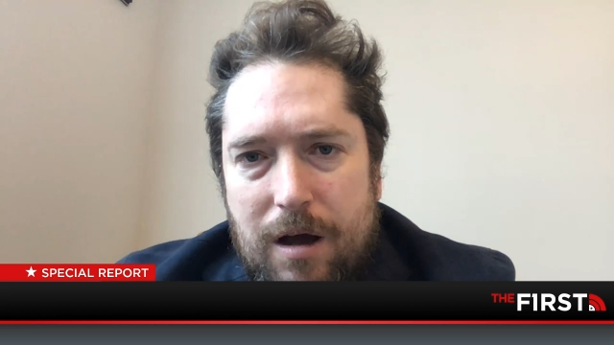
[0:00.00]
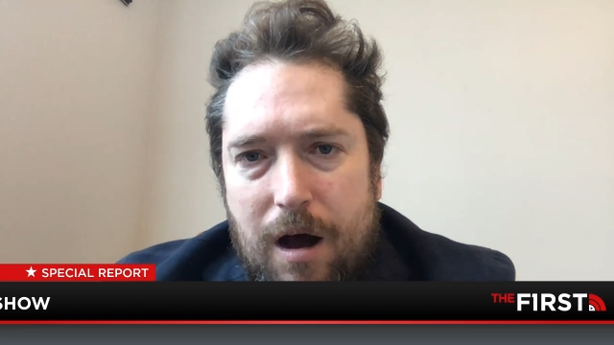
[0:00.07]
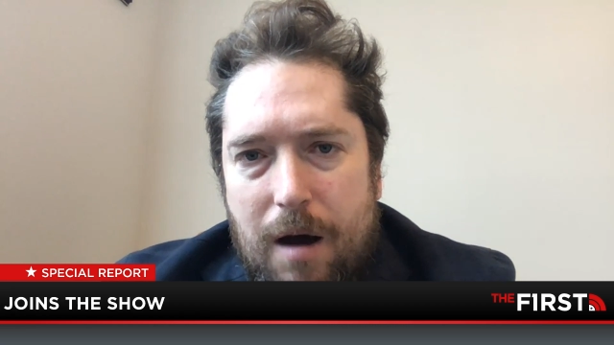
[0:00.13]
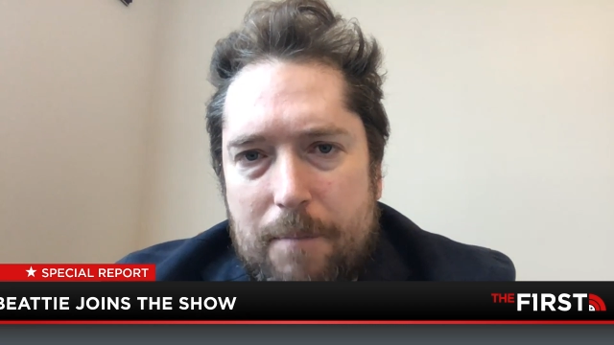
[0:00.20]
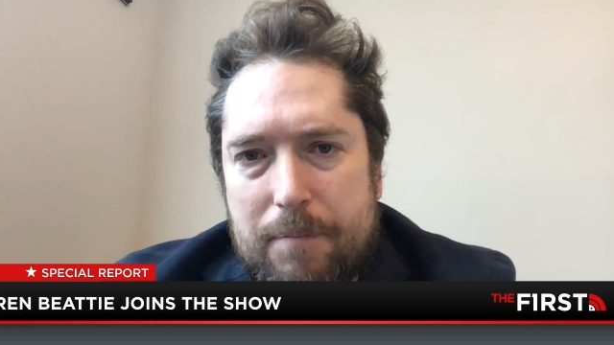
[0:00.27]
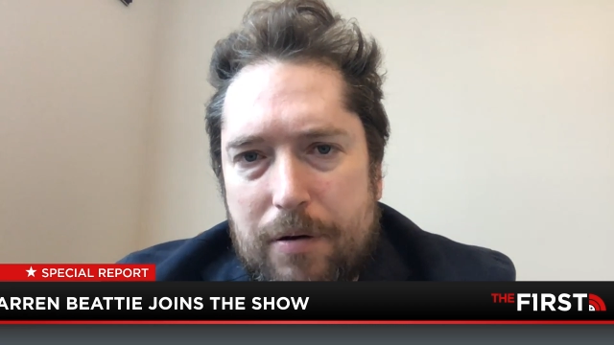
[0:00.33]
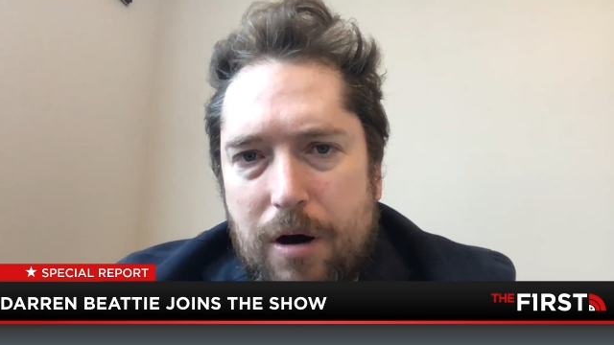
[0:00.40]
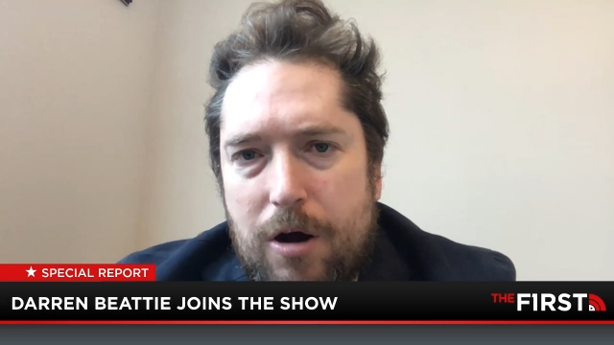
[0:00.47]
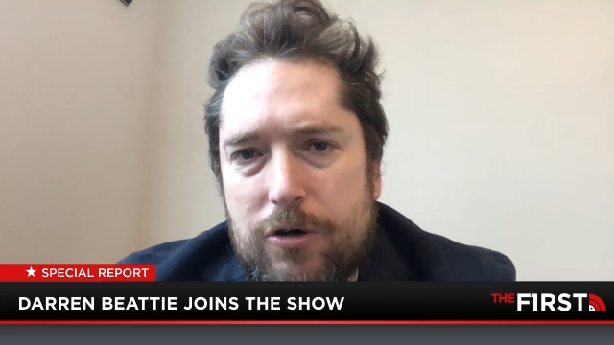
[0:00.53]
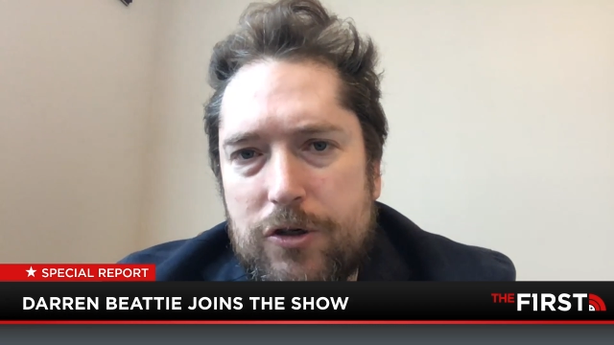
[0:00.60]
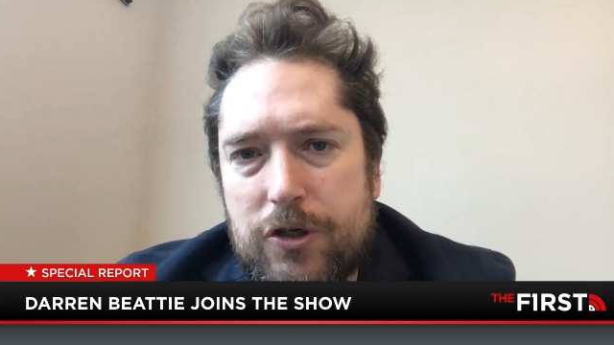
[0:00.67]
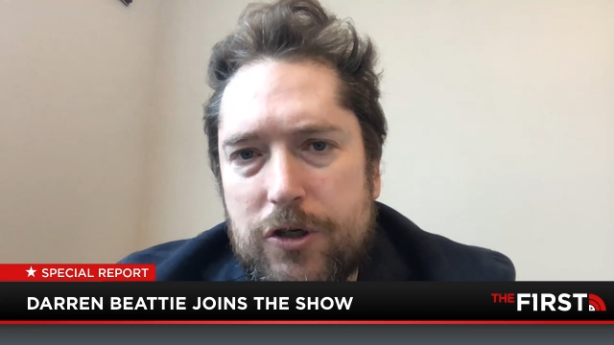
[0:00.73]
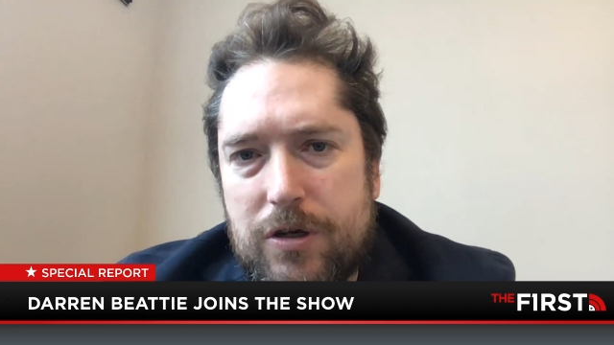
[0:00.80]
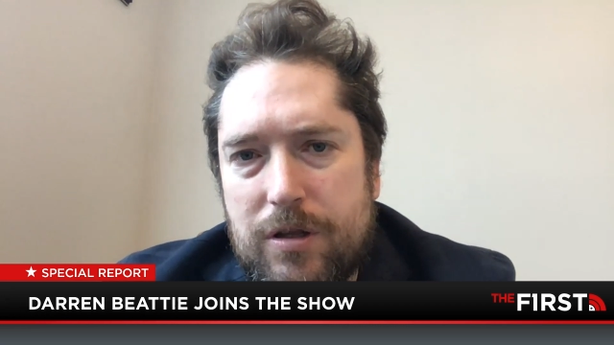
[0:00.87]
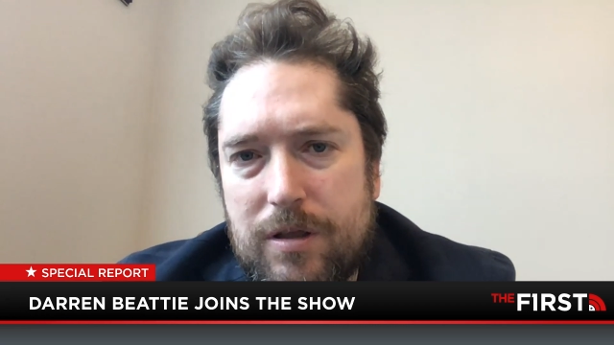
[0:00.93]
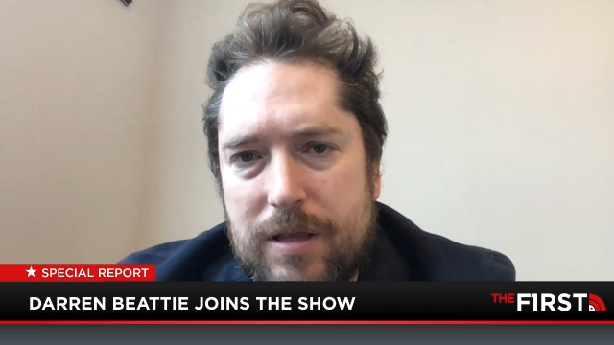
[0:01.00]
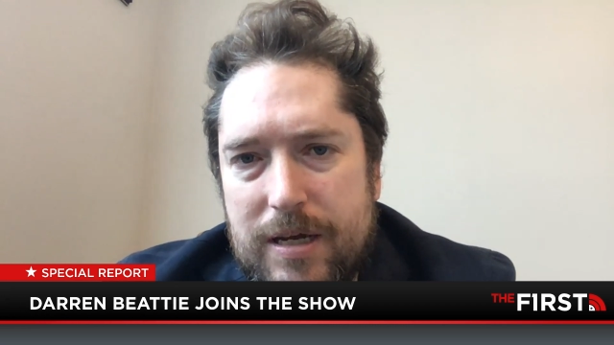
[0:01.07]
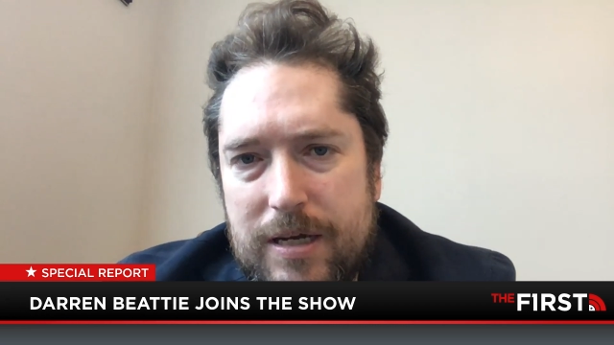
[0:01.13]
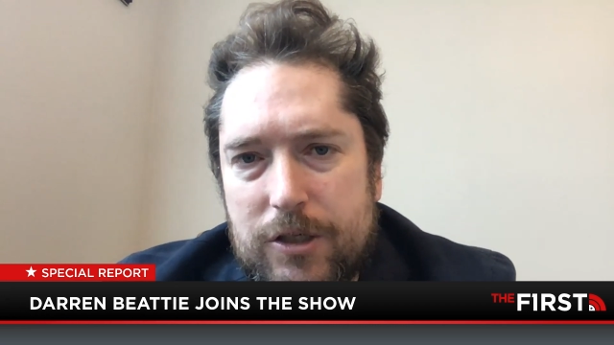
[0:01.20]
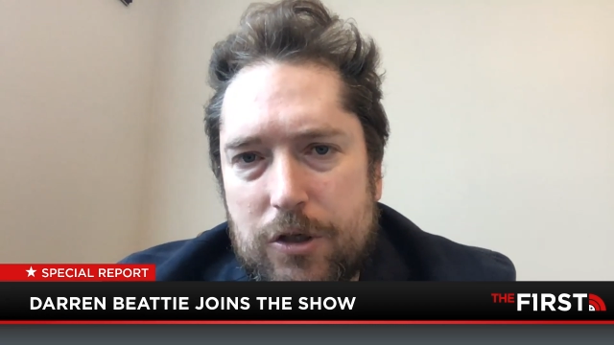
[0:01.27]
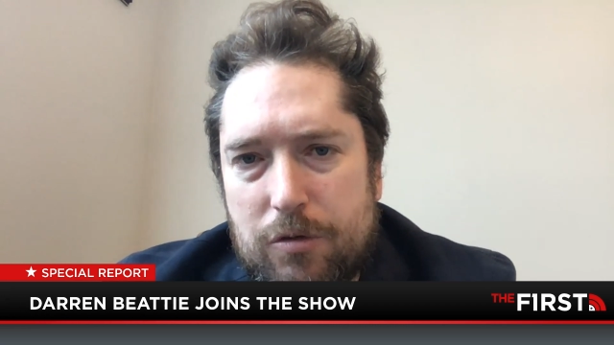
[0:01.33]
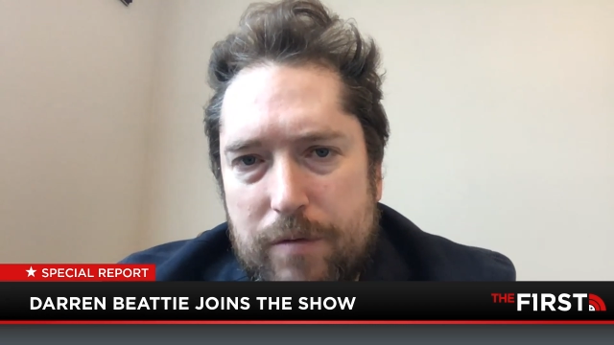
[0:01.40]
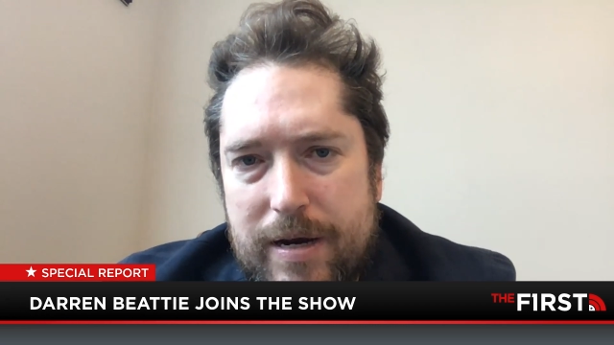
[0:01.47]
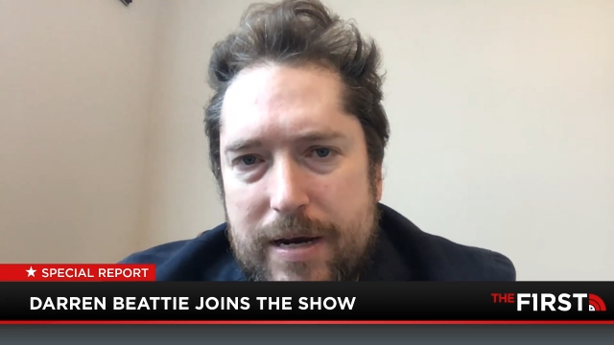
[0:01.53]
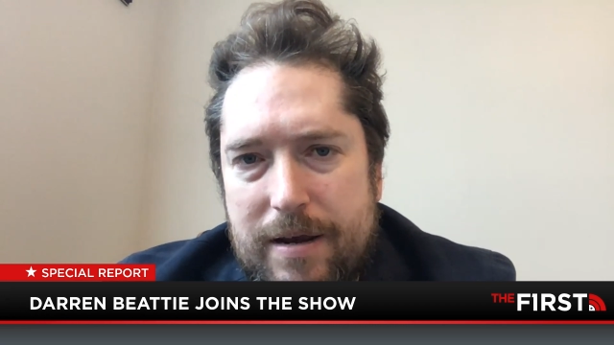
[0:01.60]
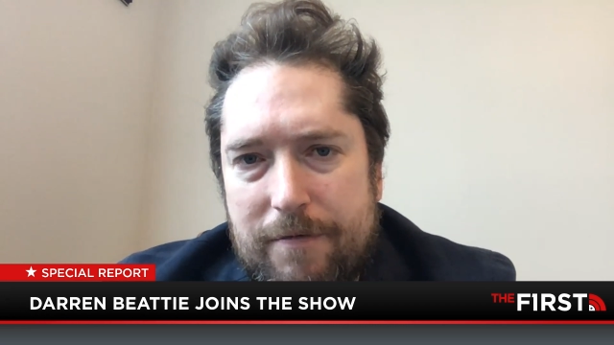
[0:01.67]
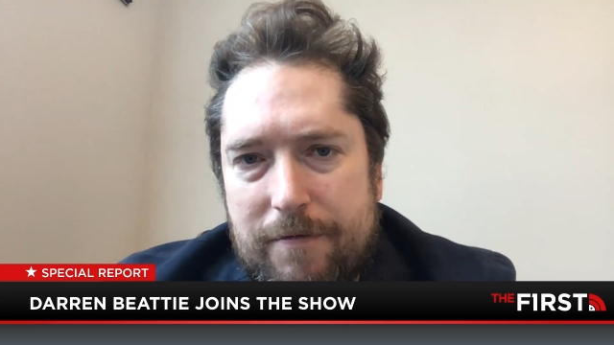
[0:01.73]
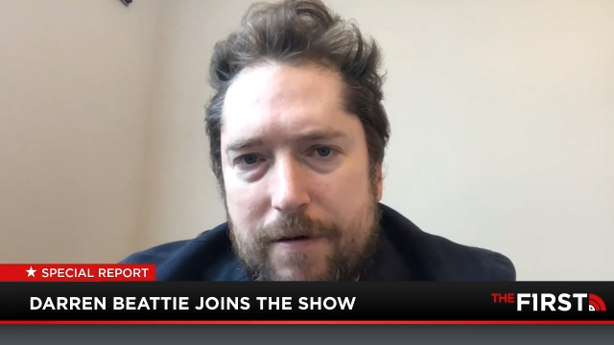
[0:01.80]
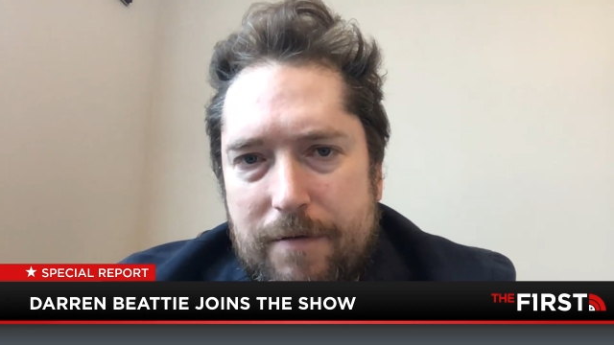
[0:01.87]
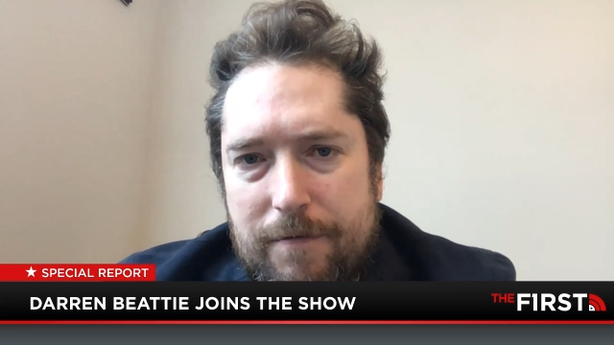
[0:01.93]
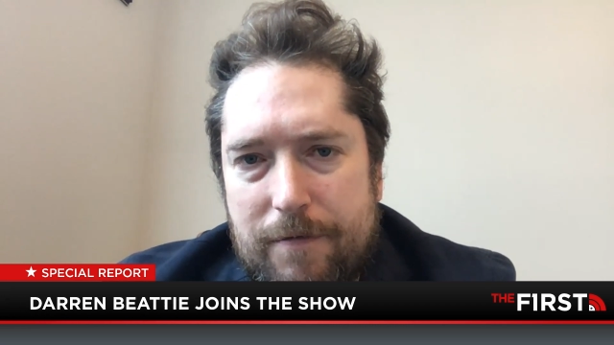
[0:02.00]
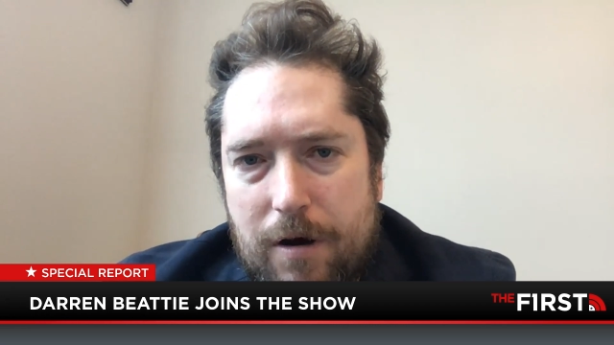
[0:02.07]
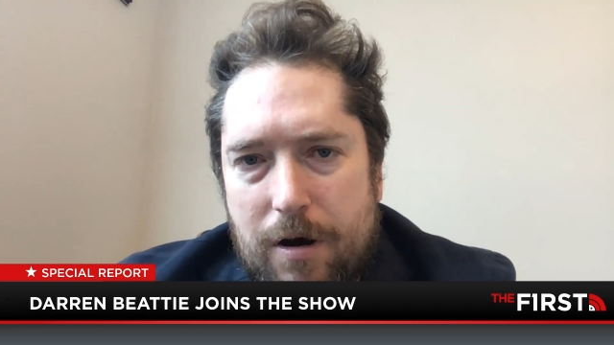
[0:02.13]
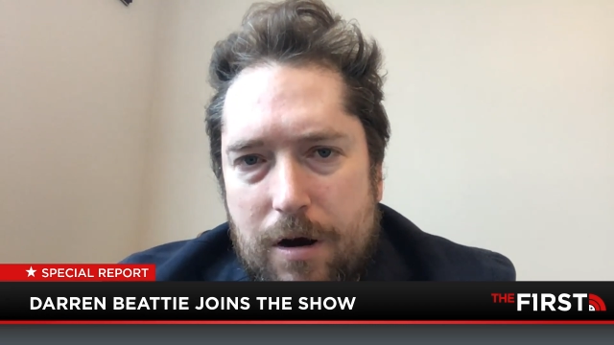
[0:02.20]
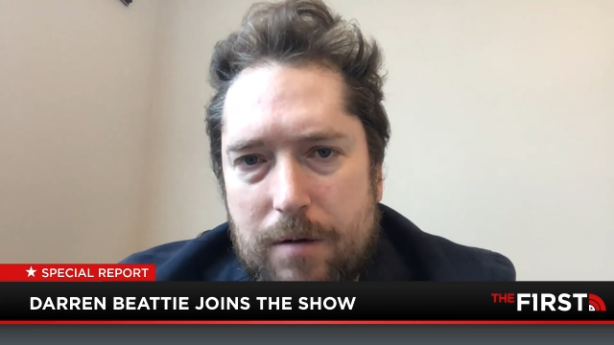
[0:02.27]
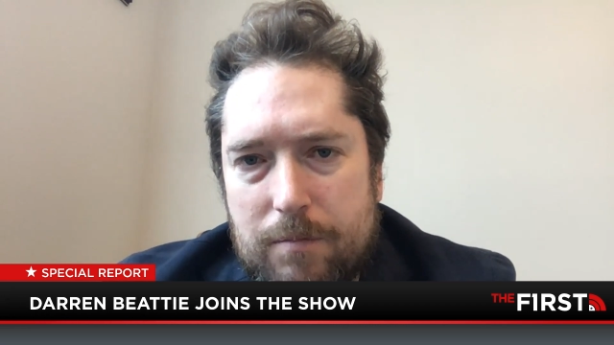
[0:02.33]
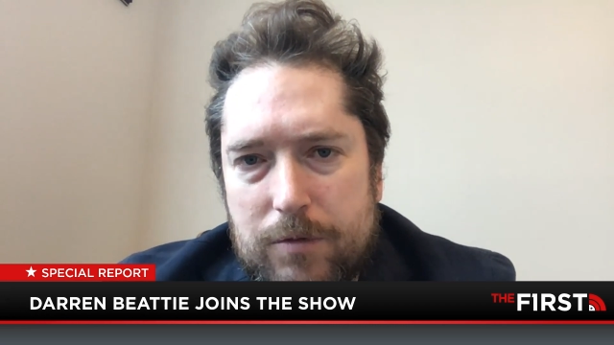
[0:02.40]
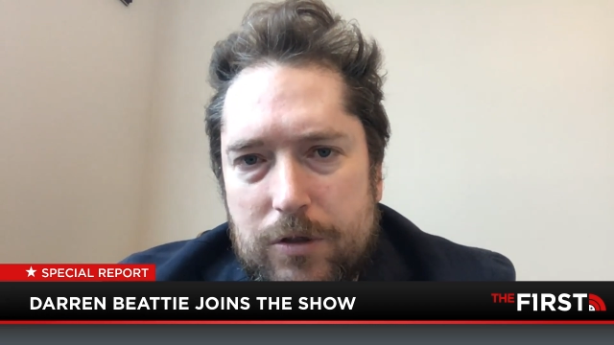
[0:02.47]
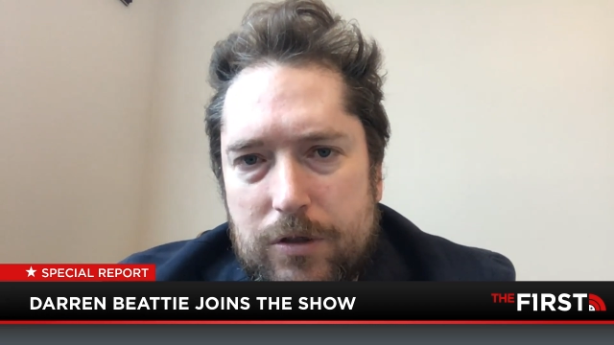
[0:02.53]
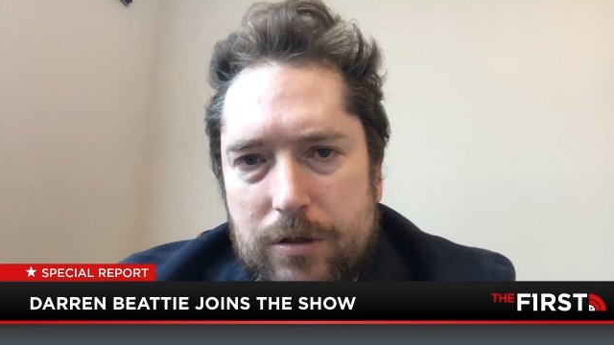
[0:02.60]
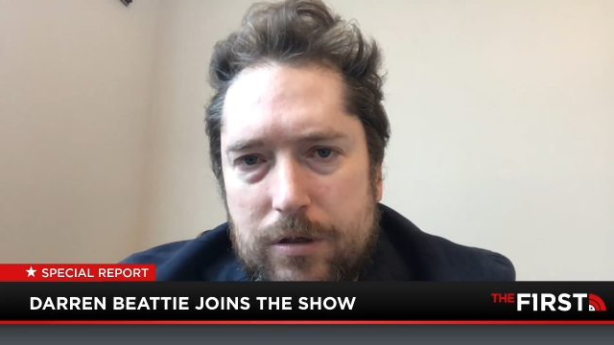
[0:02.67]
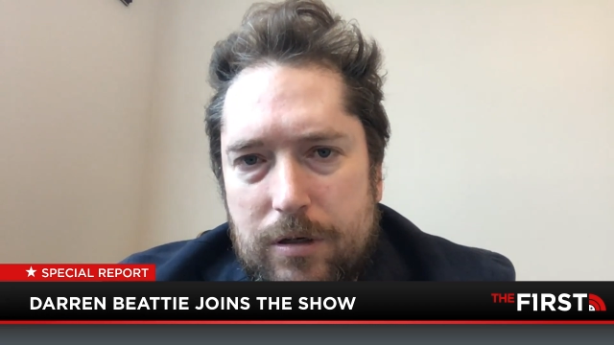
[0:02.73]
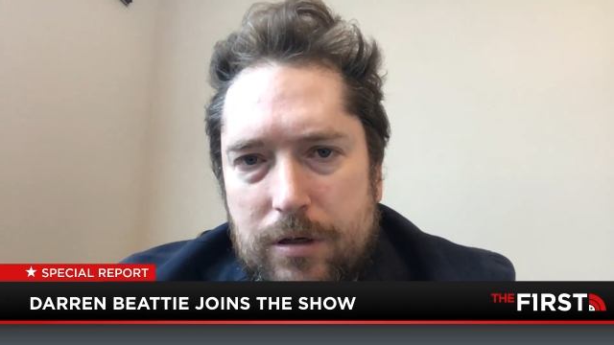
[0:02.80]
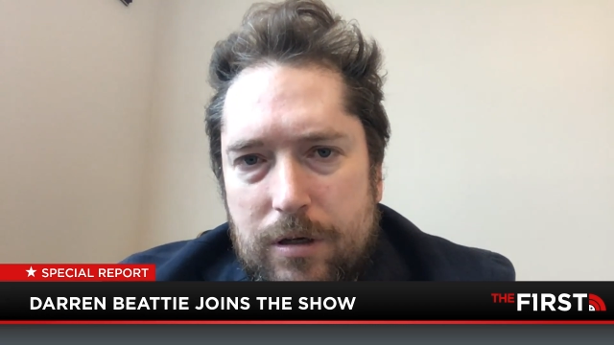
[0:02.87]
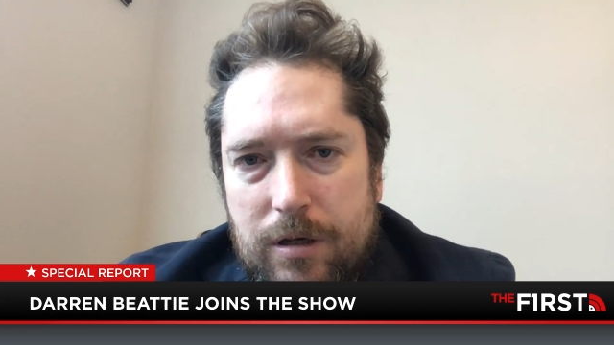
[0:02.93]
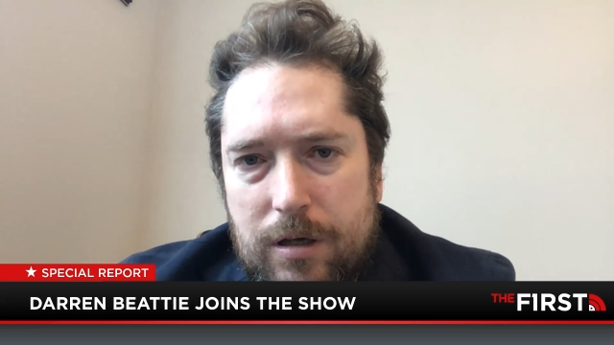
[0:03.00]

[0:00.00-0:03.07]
approached these three different firms